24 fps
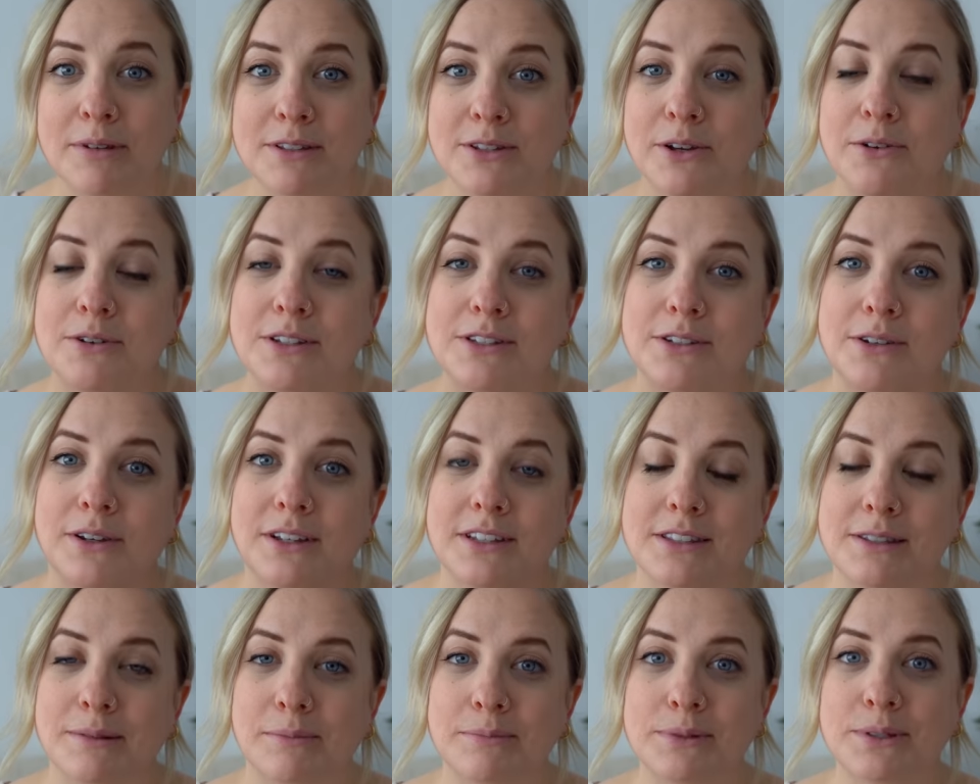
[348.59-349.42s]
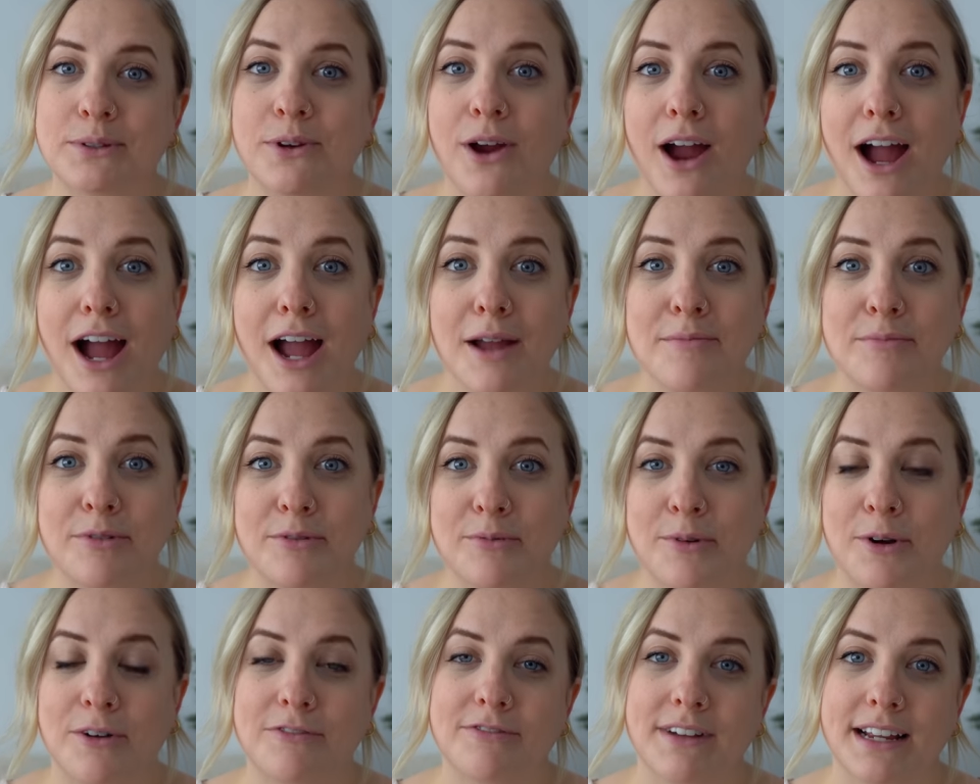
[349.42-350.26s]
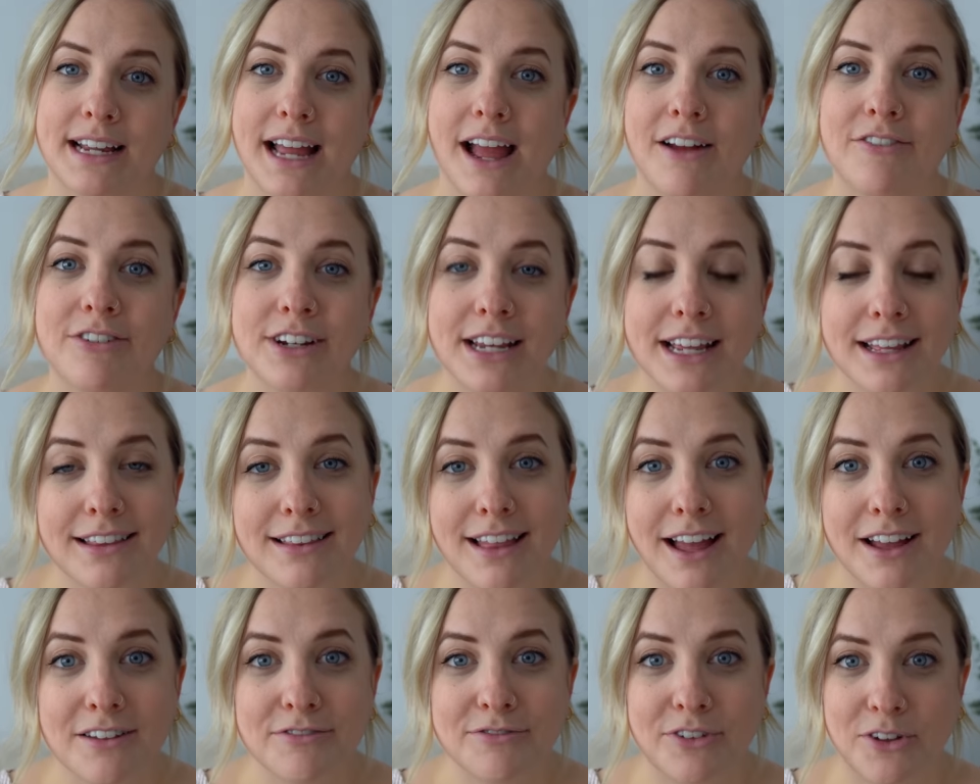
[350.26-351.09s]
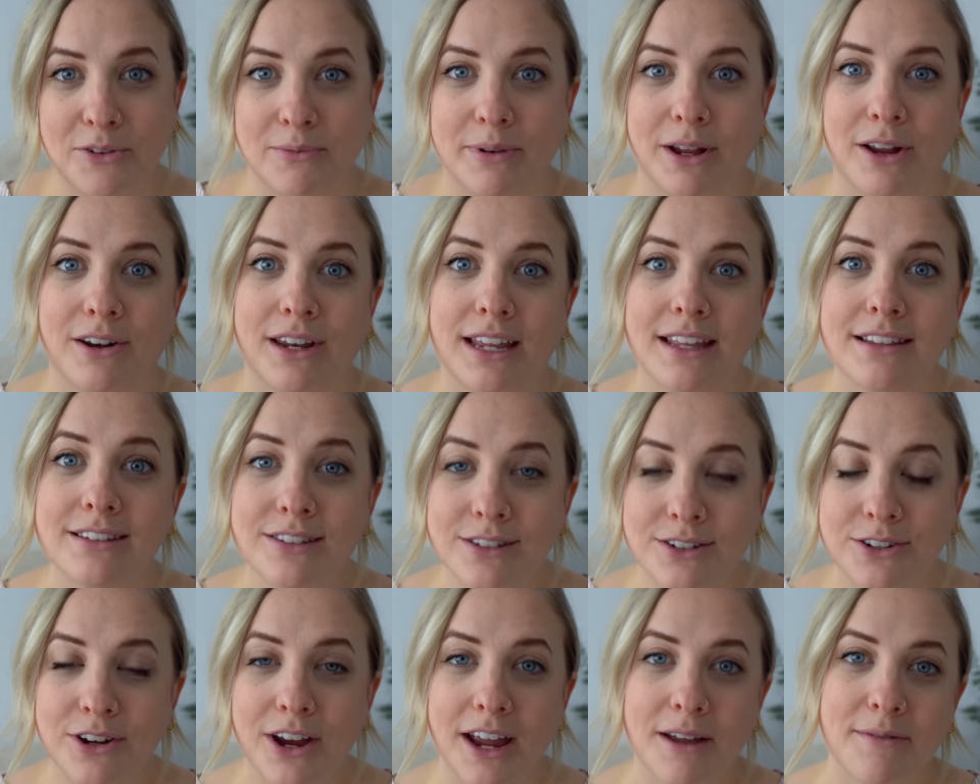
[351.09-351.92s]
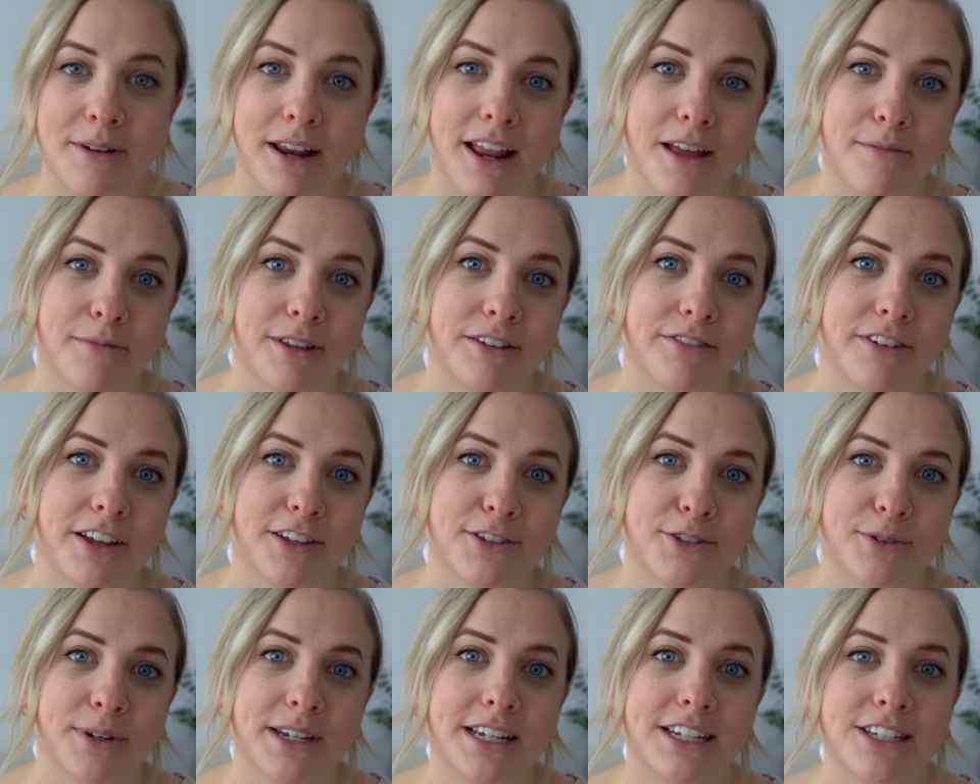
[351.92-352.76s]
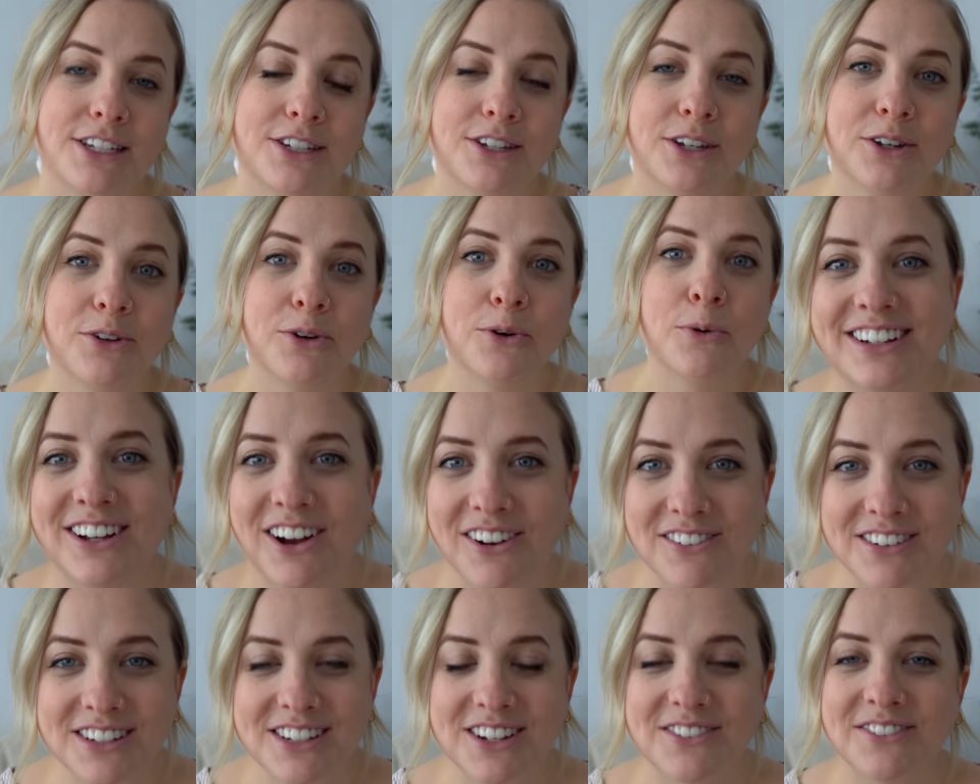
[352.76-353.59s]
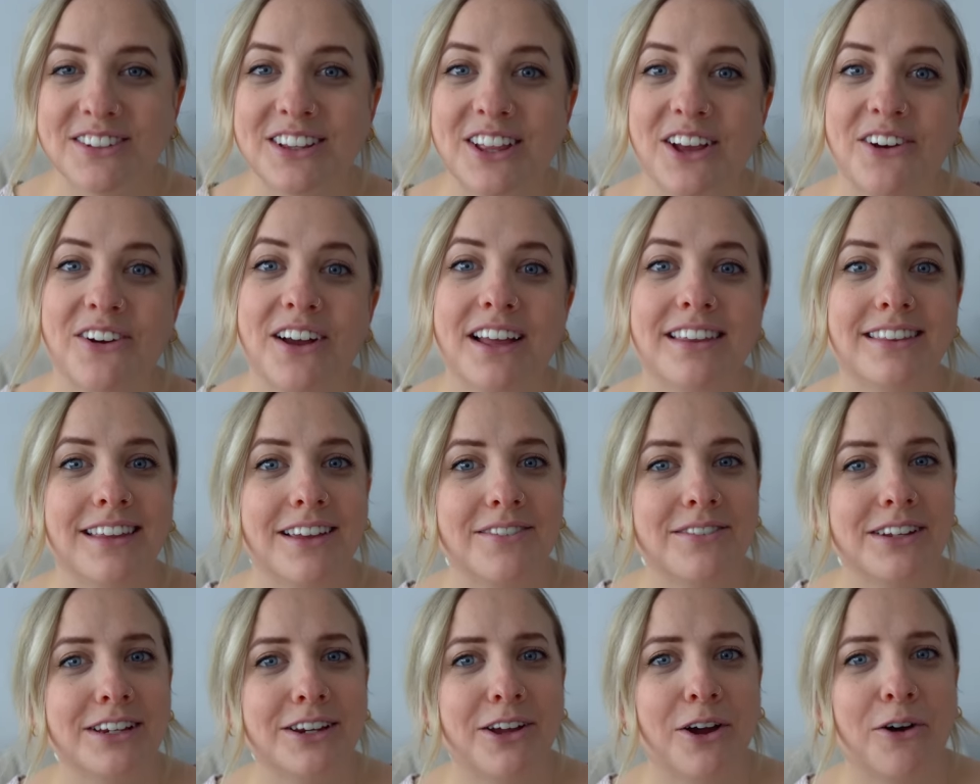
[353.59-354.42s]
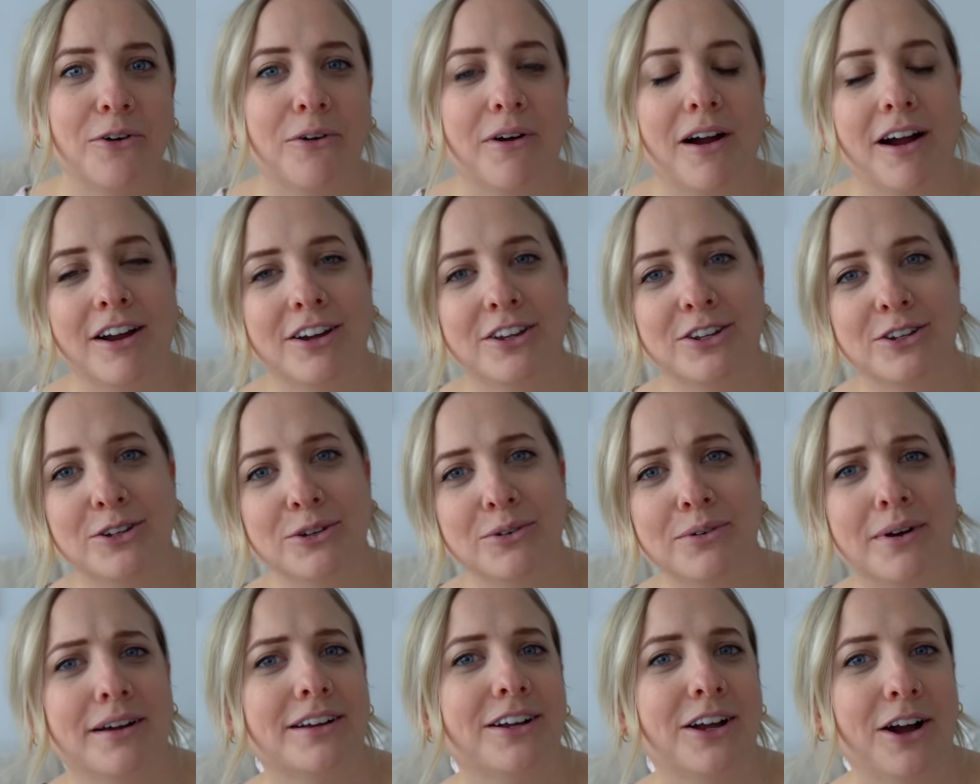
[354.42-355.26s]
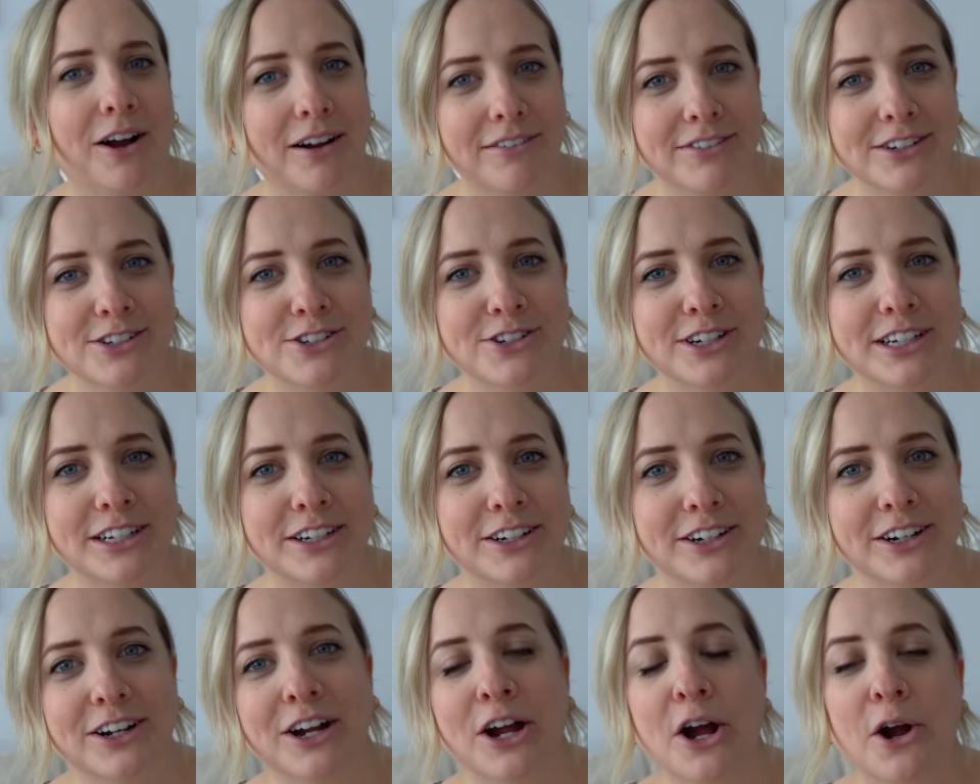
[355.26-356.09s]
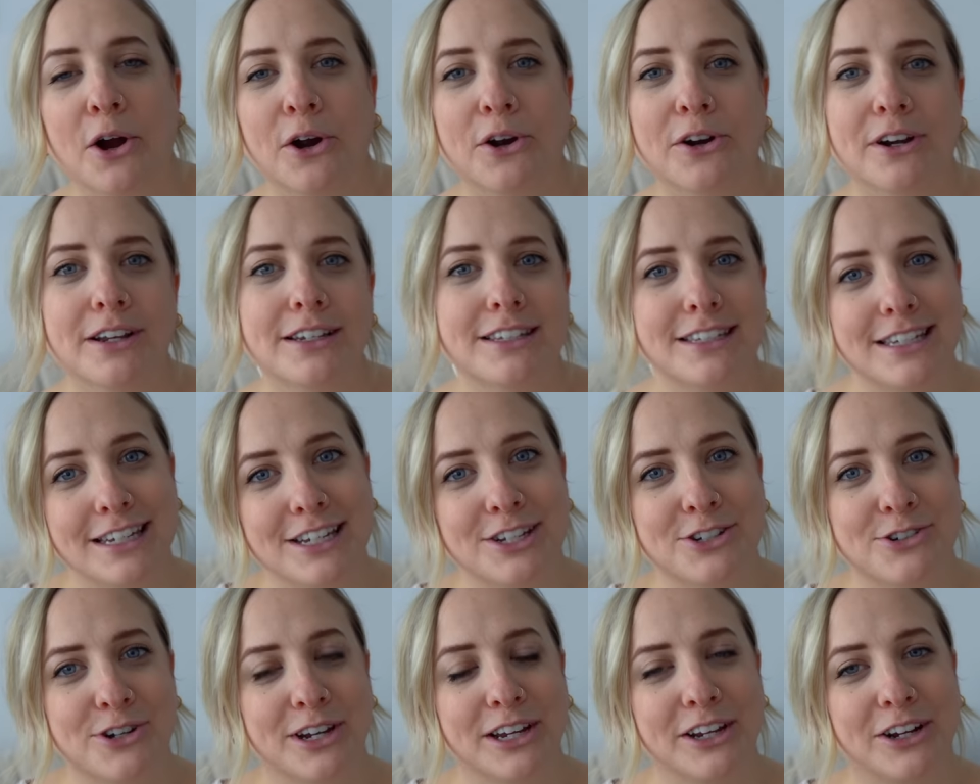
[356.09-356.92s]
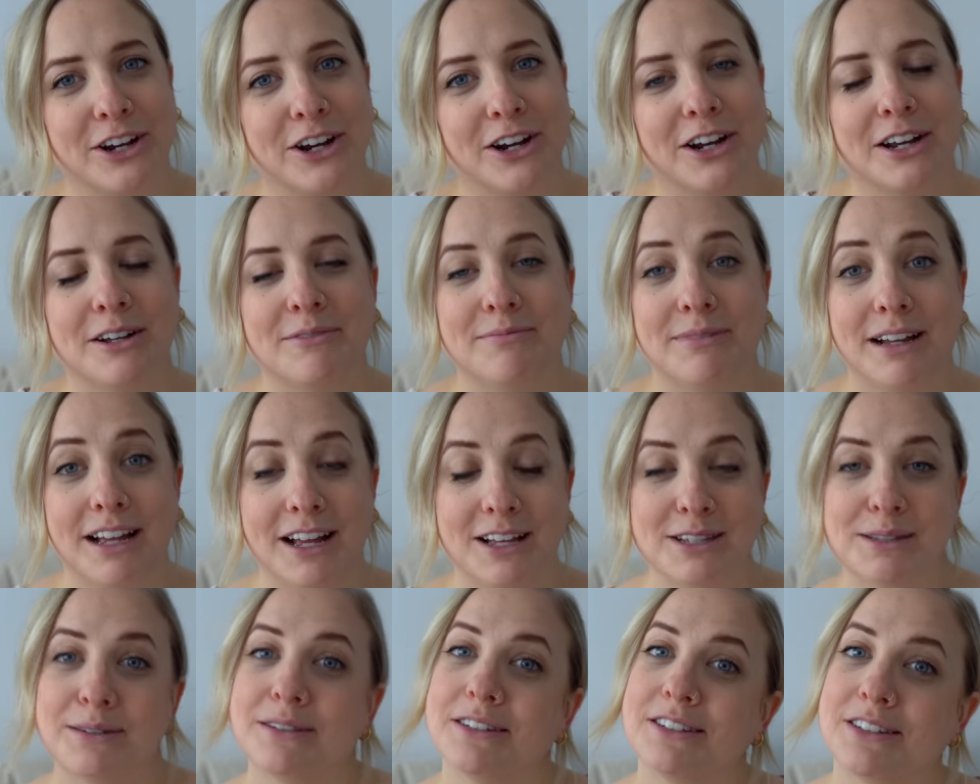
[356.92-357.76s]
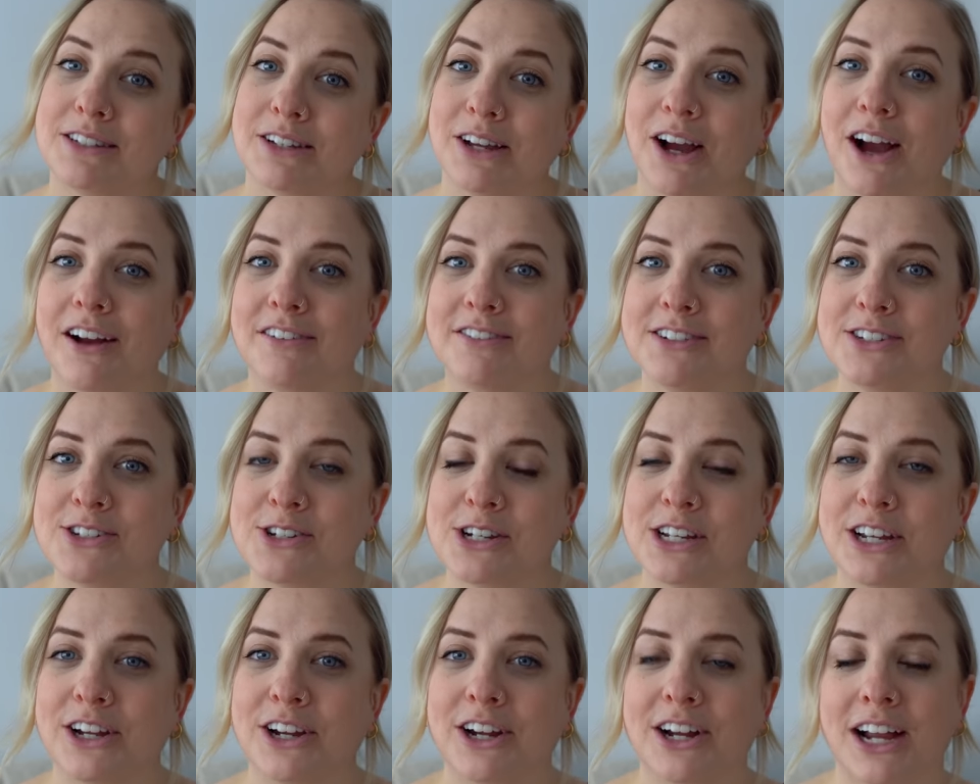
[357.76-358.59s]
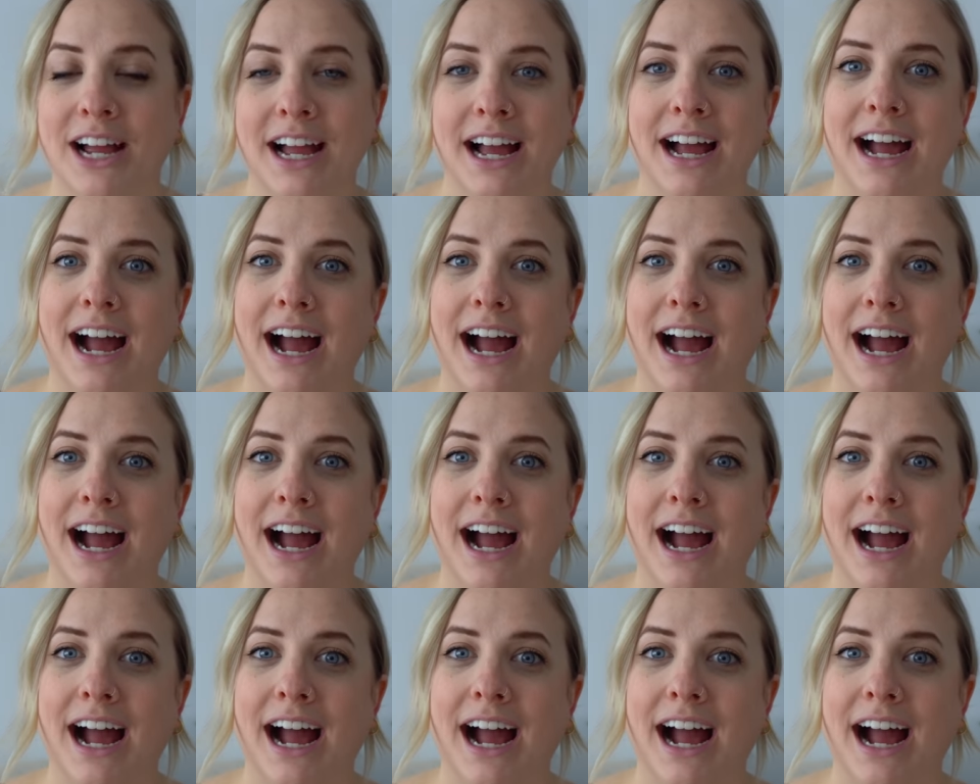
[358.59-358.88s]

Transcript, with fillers: As always, you can subscribe for more of my everyday life. Follow me on Instagram at emilyfaith22. Comment down below and let me know, are you a coffee drinker or a tea drinker? My husband's a coffee drinker.